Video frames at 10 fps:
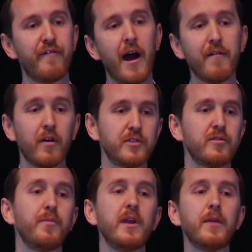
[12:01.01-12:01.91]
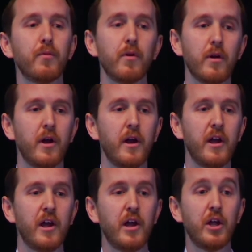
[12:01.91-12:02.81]
500 people
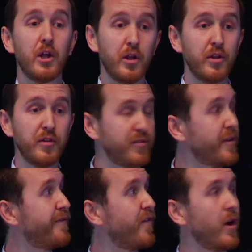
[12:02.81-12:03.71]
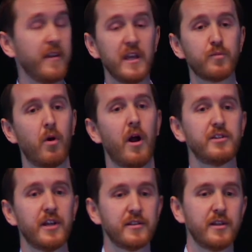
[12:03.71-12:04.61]
to fund these
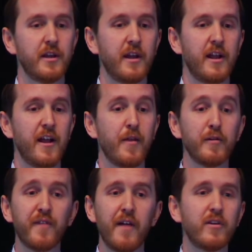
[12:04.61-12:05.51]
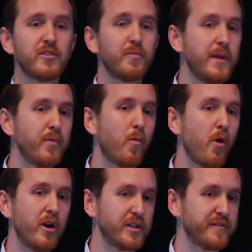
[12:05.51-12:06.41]
projects. Those 500
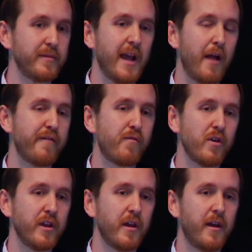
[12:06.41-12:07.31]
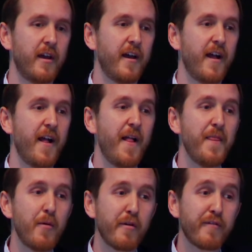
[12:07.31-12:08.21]
people weren't just from California.
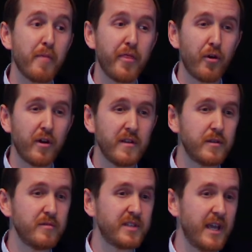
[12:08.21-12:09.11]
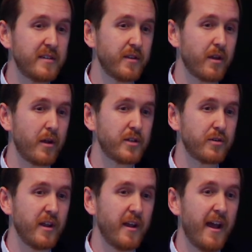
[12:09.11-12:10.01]
They were from 32 states in the
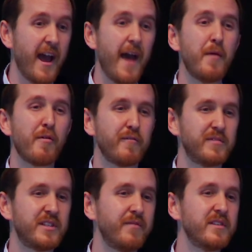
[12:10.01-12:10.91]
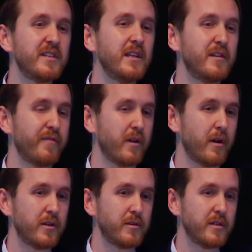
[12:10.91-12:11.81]
country, and they were from 17
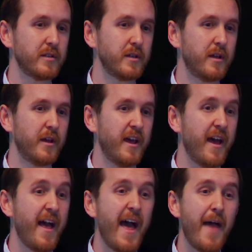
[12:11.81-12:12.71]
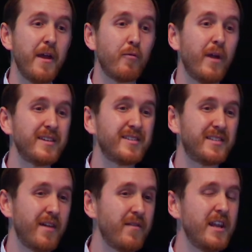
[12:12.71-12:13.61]
different countries. And they
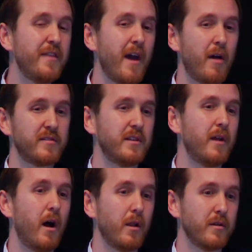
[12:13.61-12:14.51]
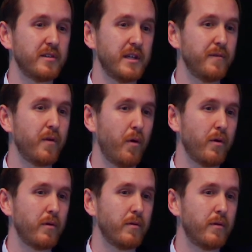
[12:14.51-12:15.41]
raised $70,000 in
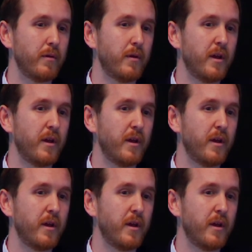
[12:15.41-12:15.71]
total.